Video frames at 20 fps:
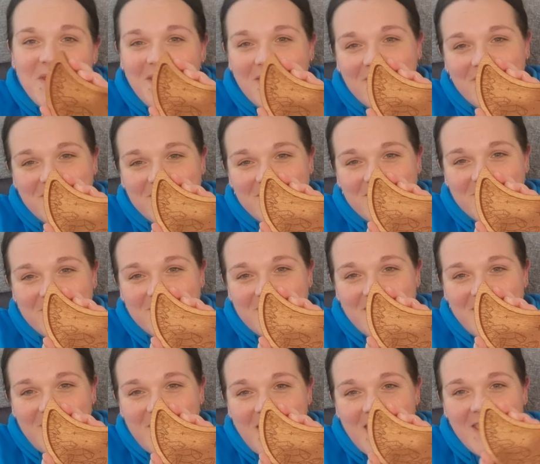your crystals
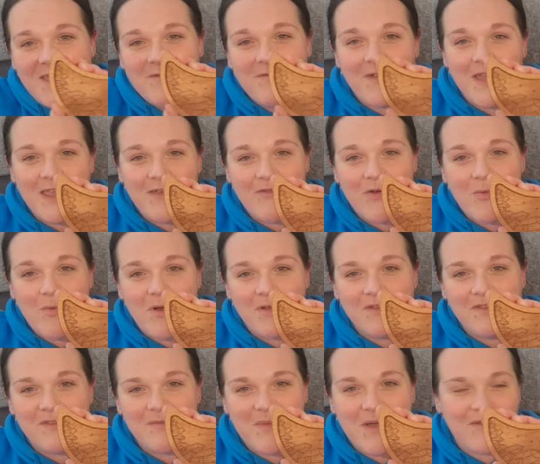in there, your favourite
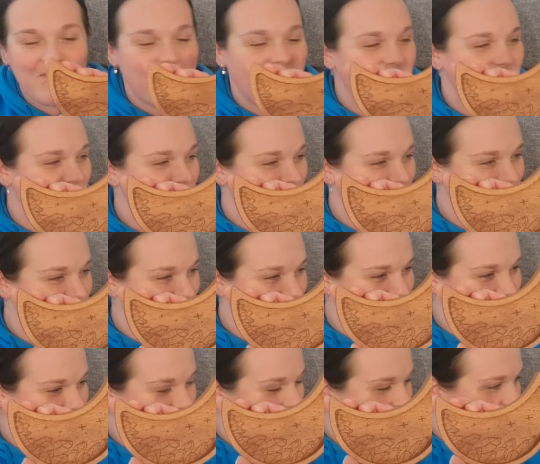ones. My favourite ones
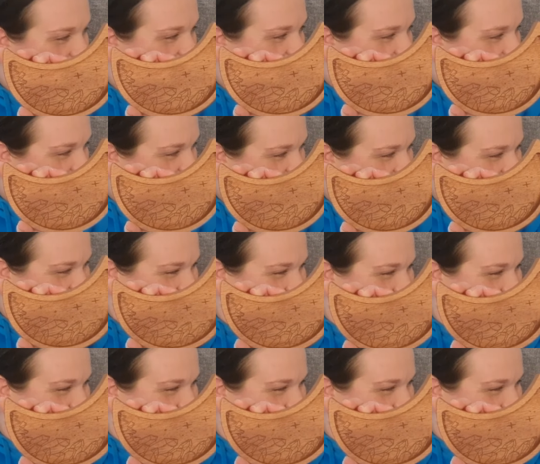wouldn't fit in there, would they?